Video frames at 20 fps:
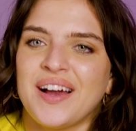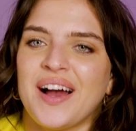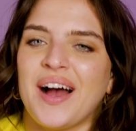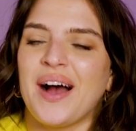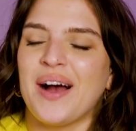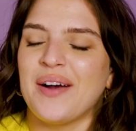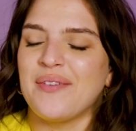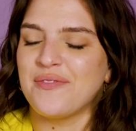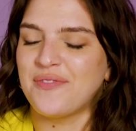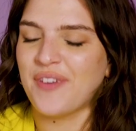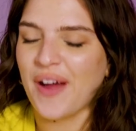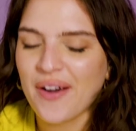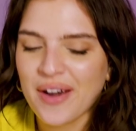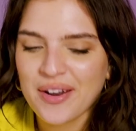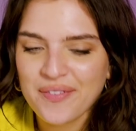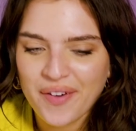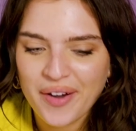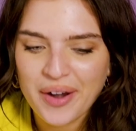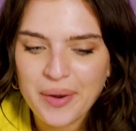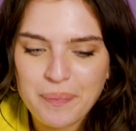I'm very,
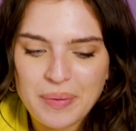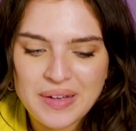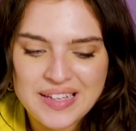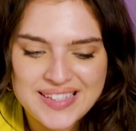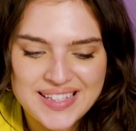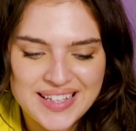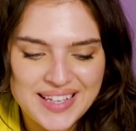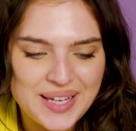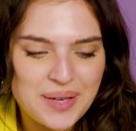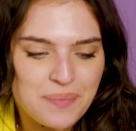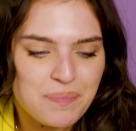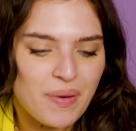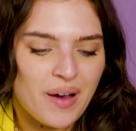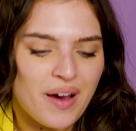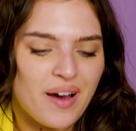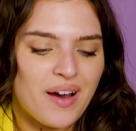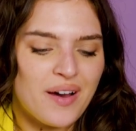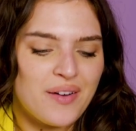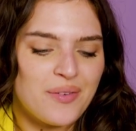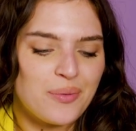very busy,
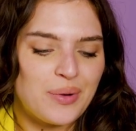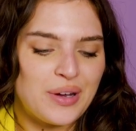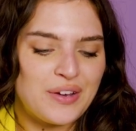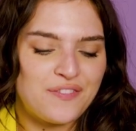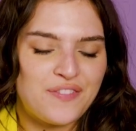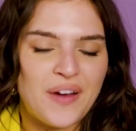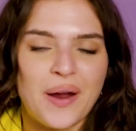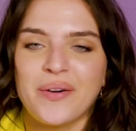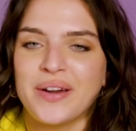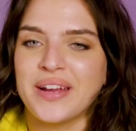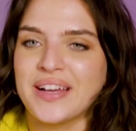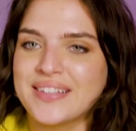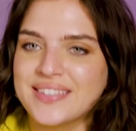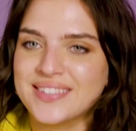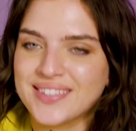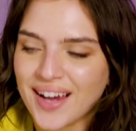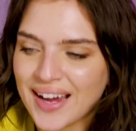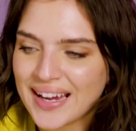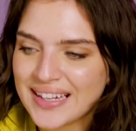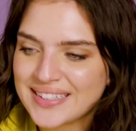but we're very
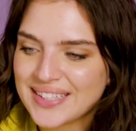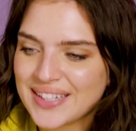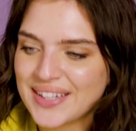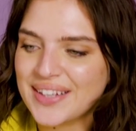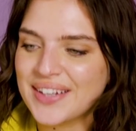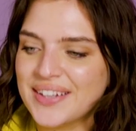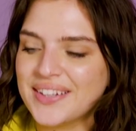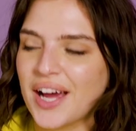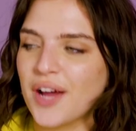excited.